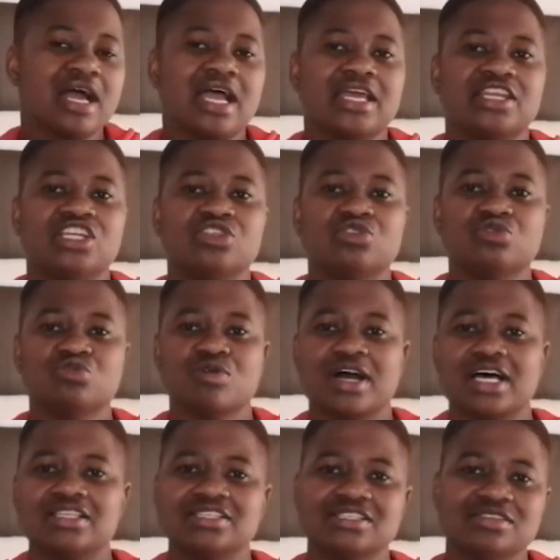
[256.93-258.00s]
I need to
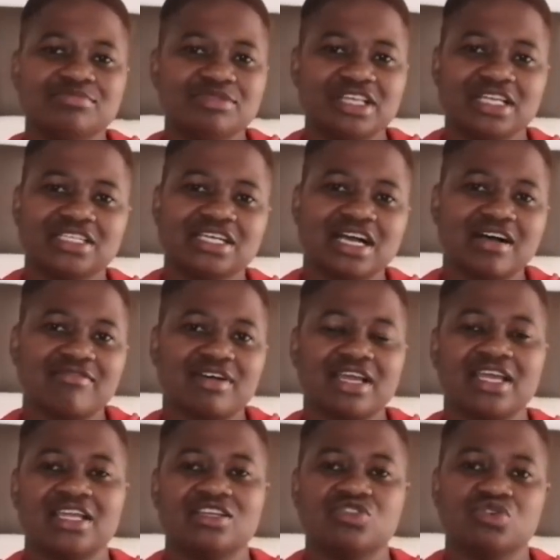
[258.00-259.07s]
unzip that cover
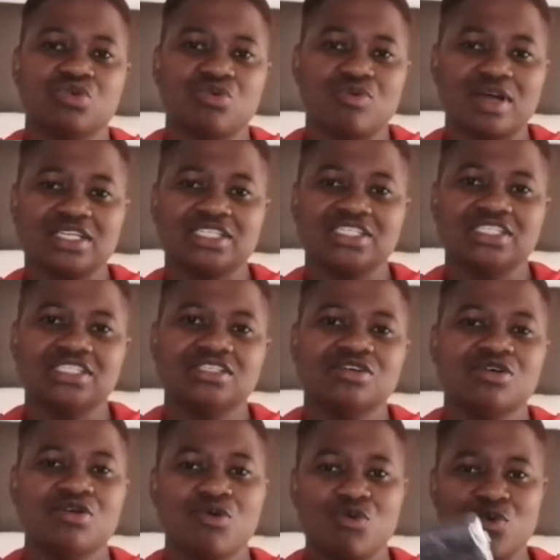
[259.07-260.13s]
and wash it
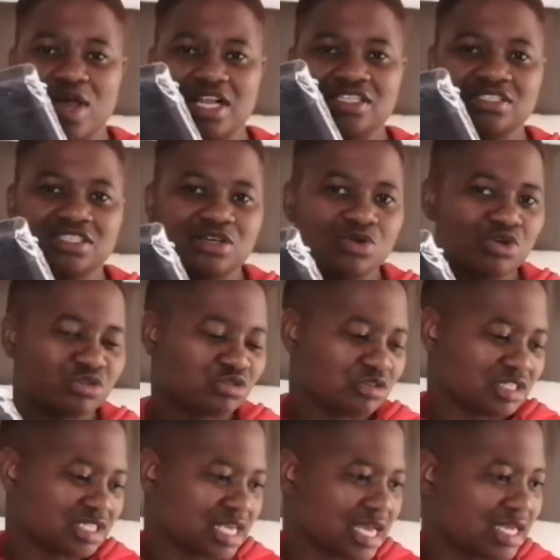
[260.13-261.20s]
whilst the
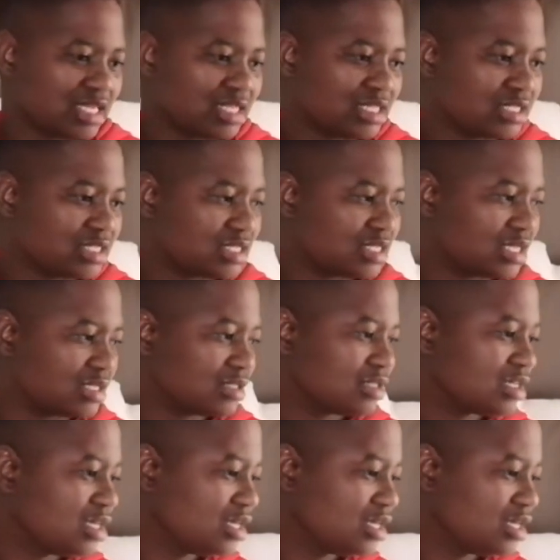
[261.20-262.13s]
cottons are in this thing.